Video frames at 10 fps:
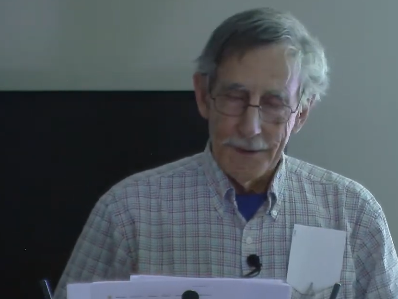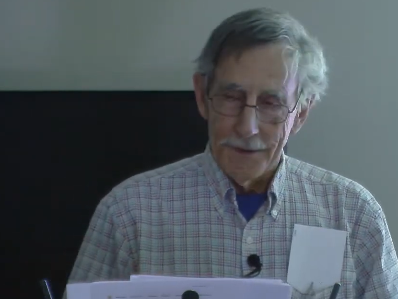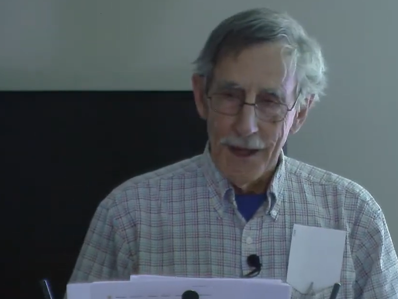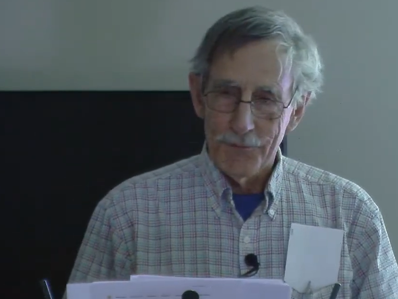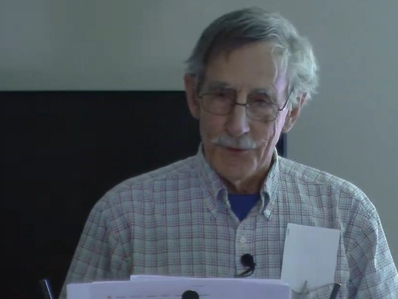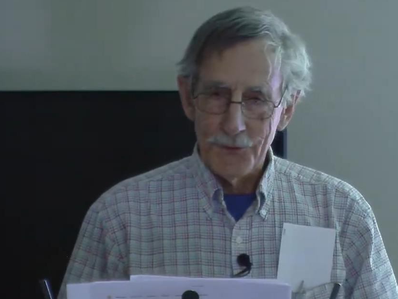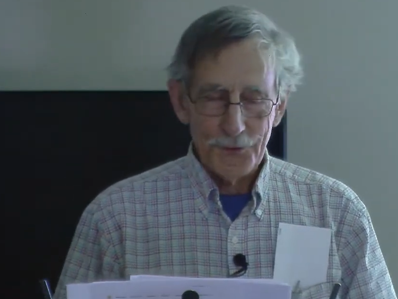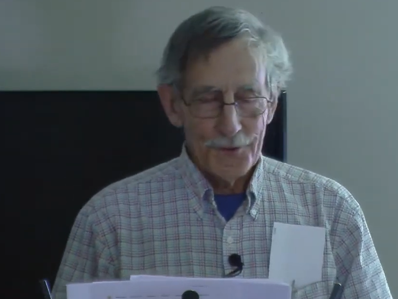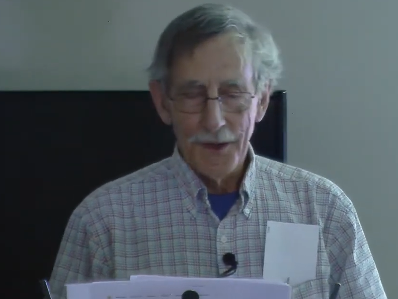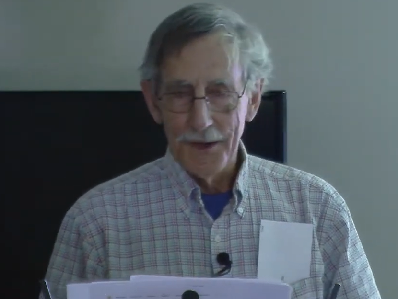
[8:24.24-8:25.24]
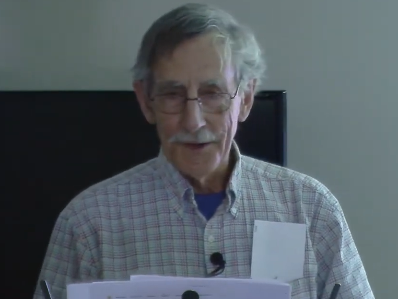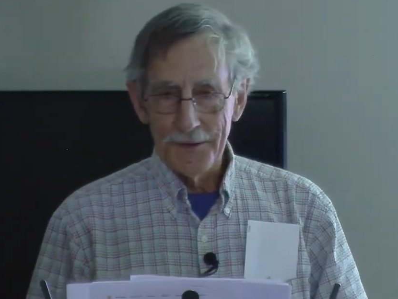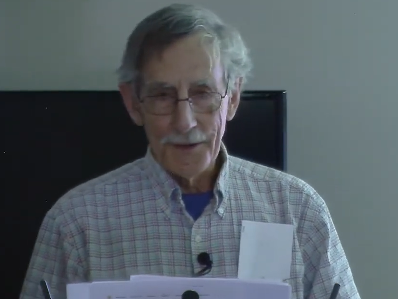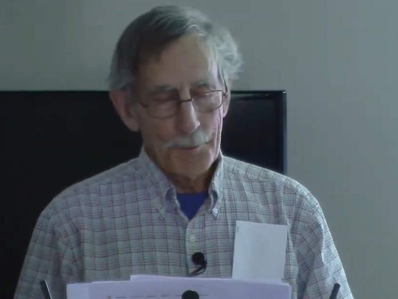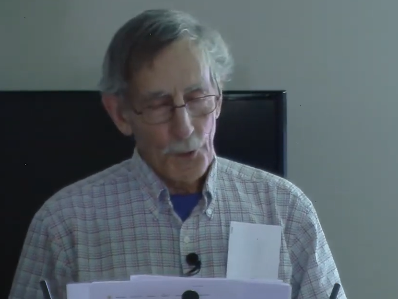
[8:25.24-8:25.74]
efforts,
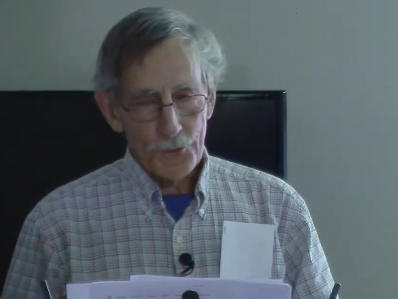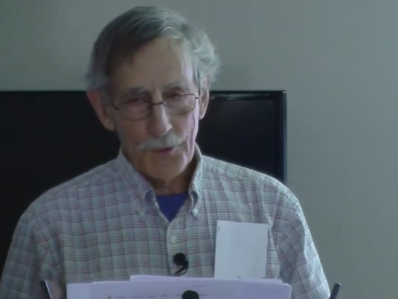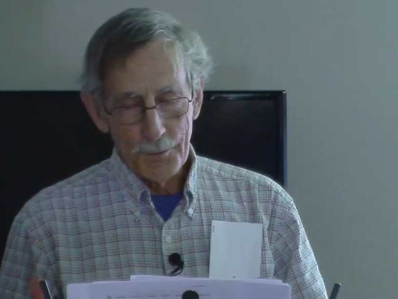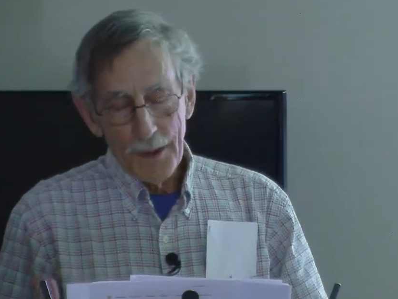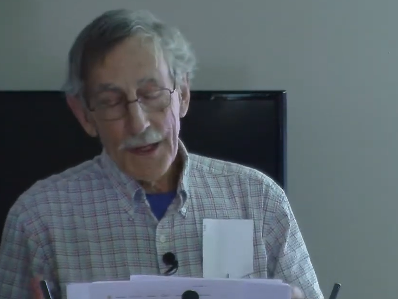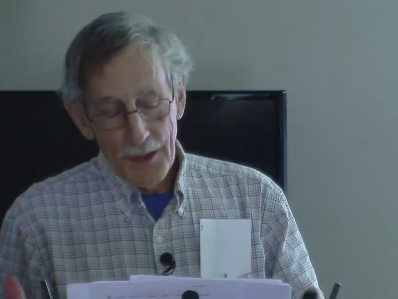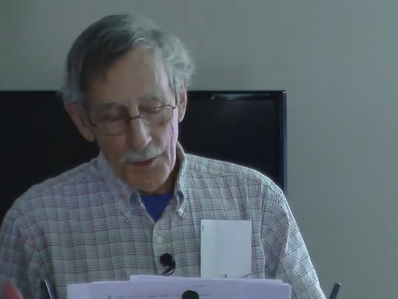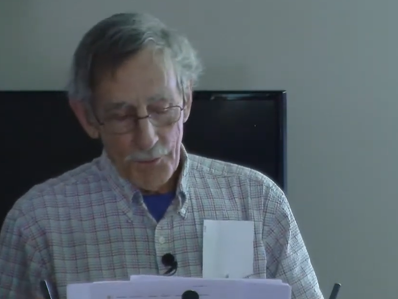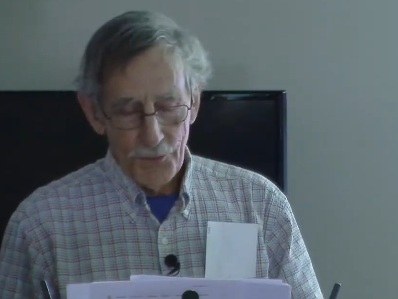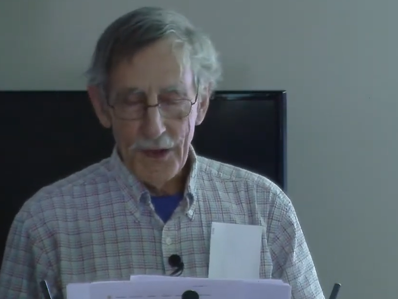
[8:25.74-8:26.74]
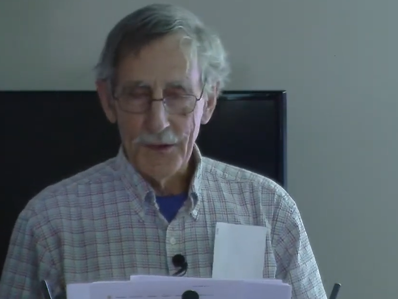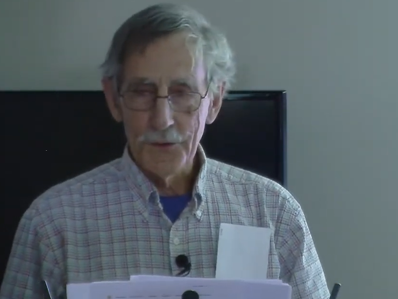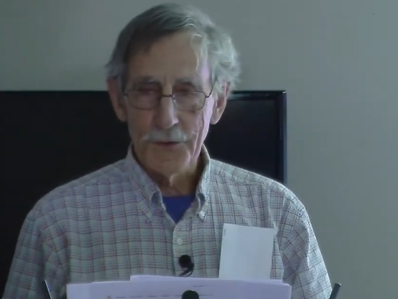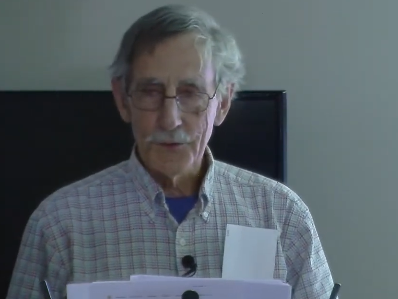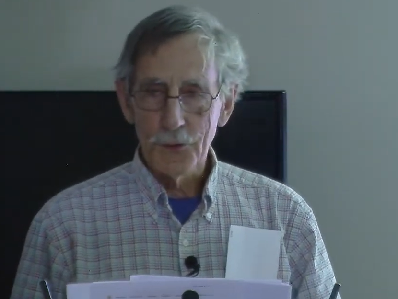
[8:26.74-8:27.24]
and uh, most of, many of them
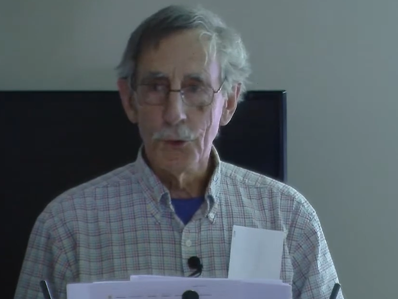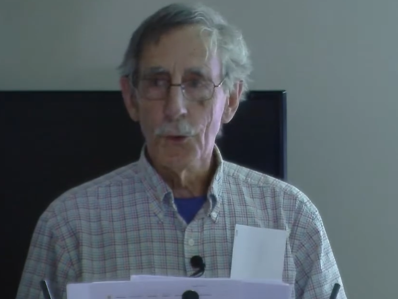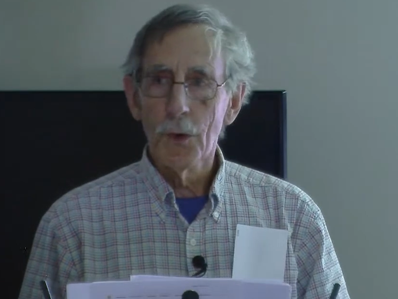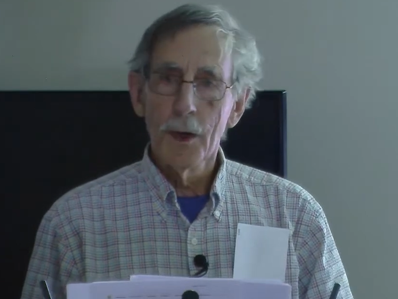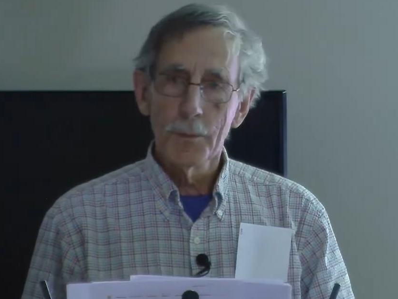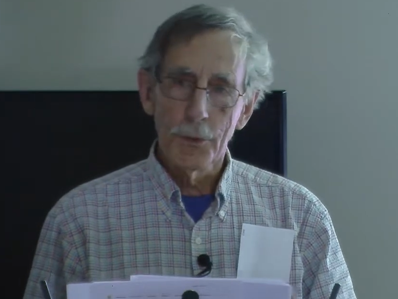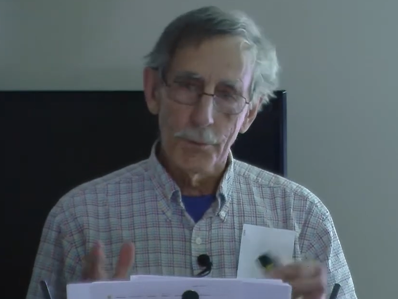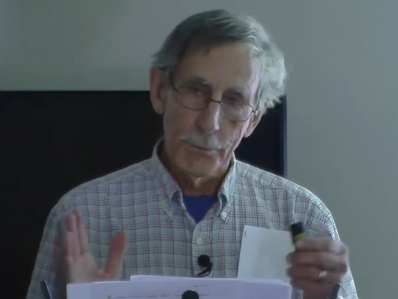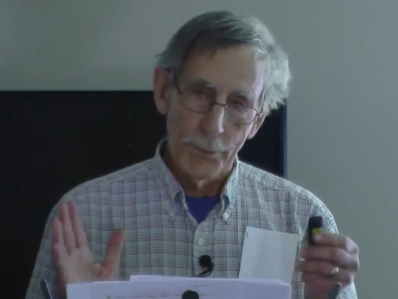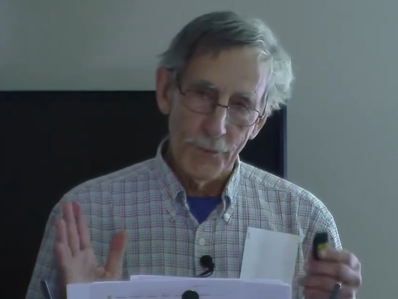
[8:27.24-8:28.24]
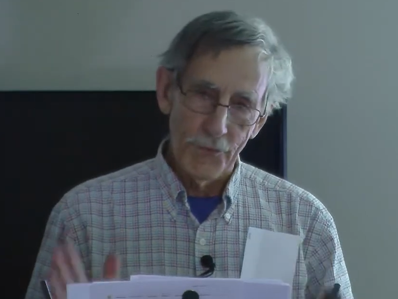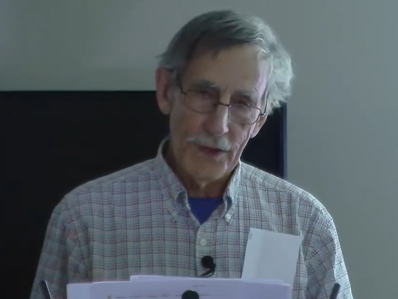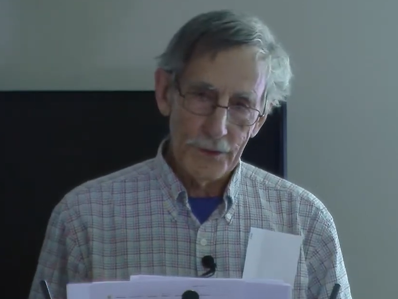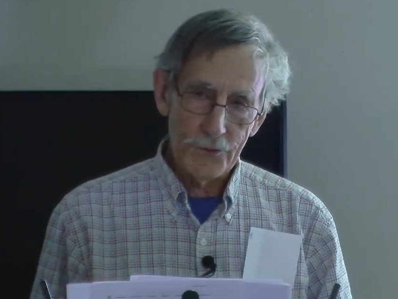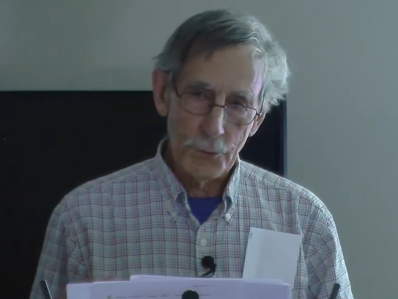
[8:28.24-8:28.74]
failed to pre
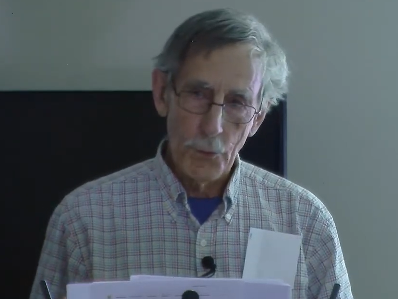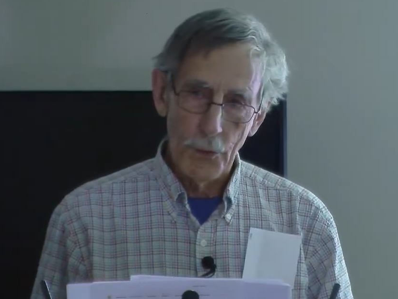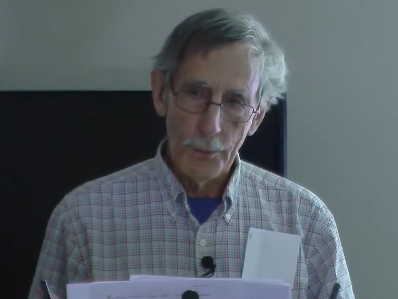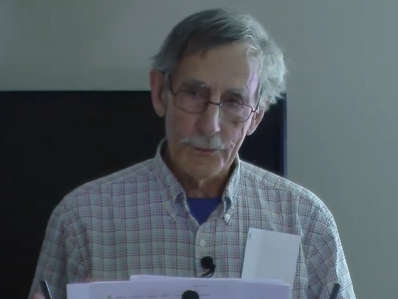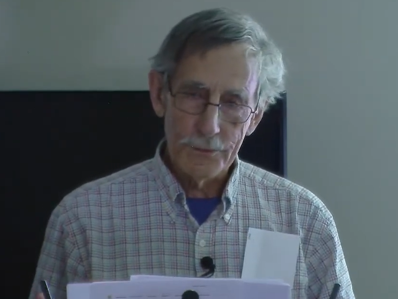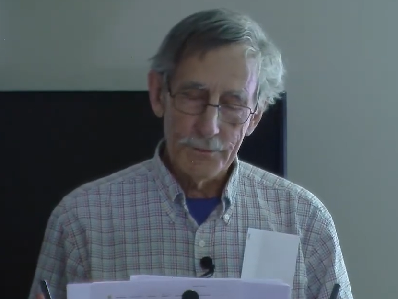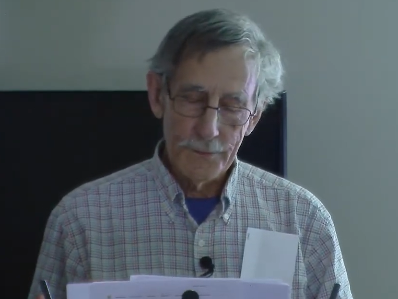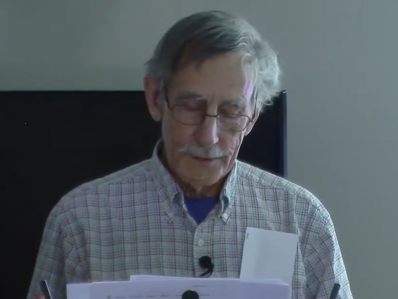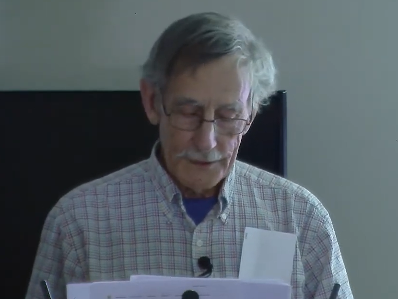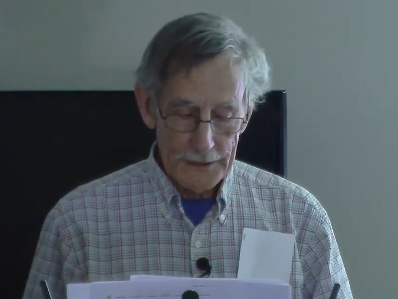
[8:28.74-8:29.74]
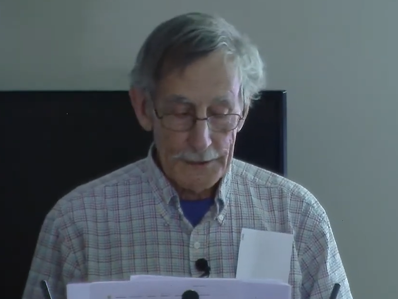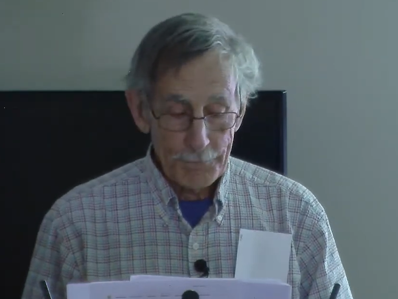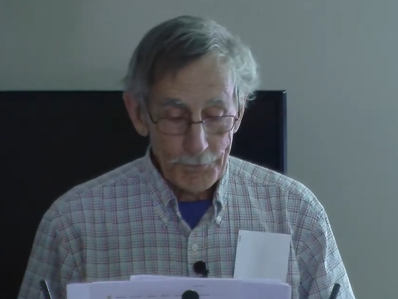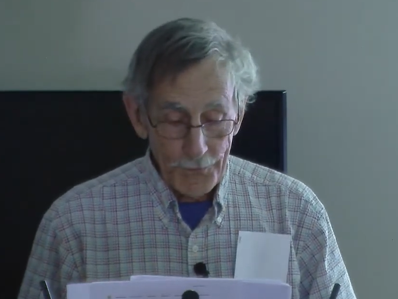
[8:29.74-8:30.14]
prevent swarms. Um,